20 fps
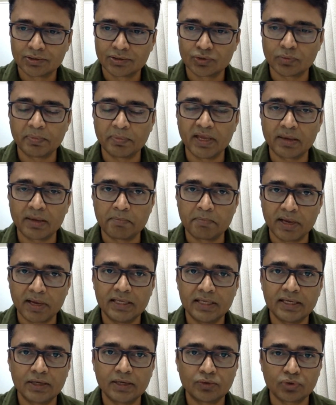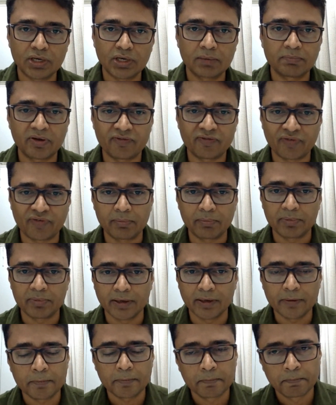to make money and to run my
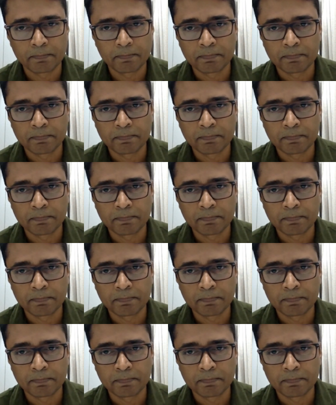family,